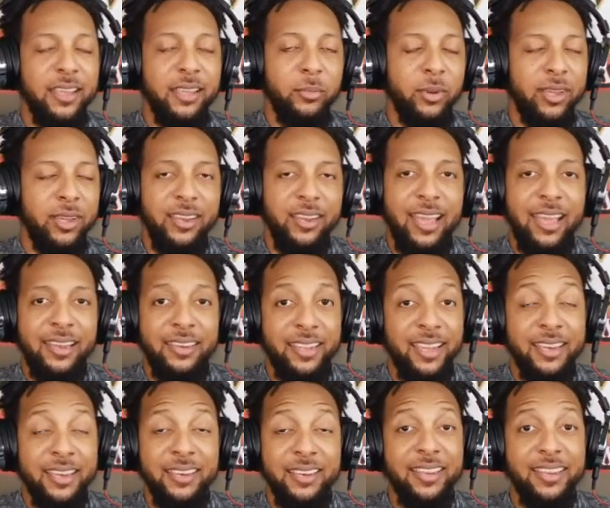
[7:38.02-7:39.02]
but at the
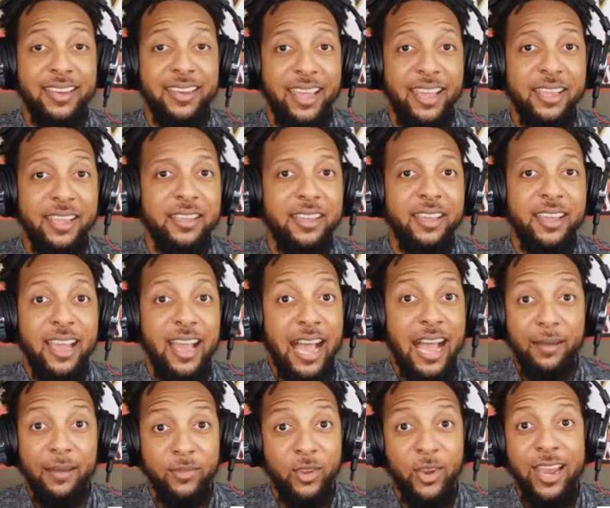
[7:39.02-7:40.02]
end of the day,
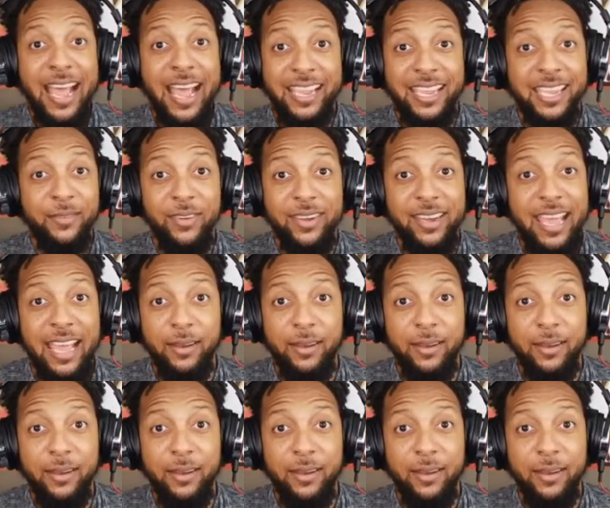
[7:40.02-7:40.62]
you're not giving that